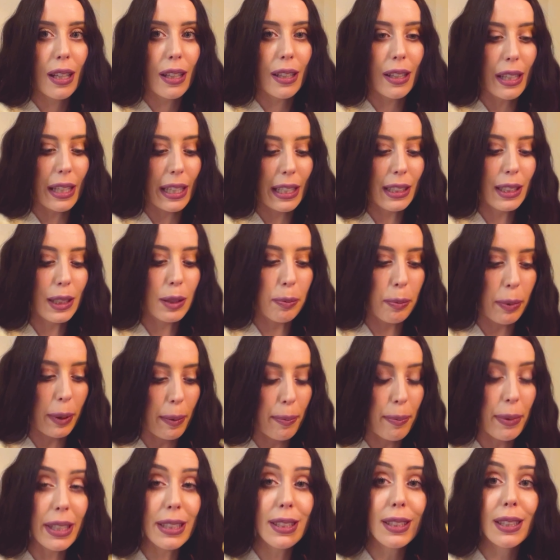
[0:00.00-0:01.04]
this, but
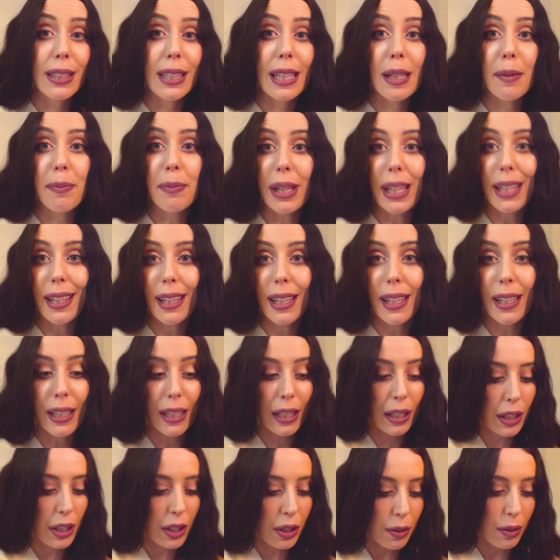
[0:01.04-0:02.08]
basically I'm making a
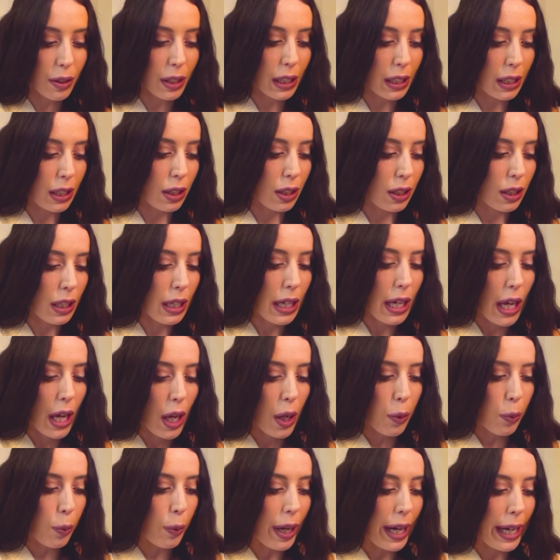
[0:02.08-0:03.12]
cute little
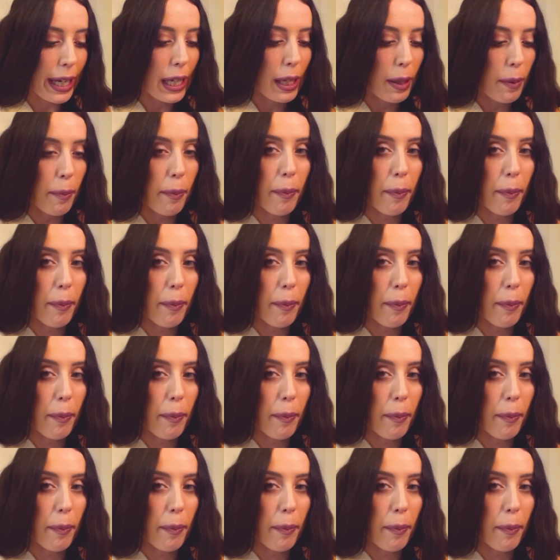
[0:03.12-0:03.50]
white